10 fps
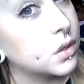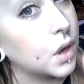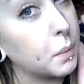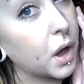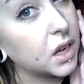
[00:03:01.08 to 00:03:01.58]

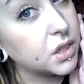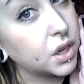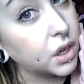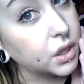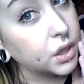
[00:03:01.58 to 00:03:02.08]
So mine
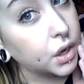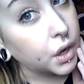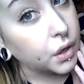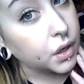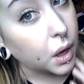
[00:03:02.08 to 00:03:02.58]
took, you
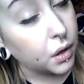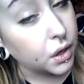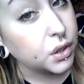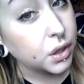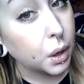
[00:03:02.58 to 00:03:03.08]
know,
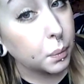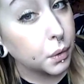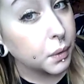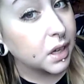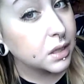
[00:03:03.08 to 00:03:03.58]
a good
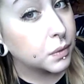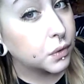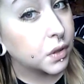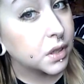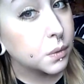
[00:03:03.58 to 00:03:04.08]
couple of weeks before the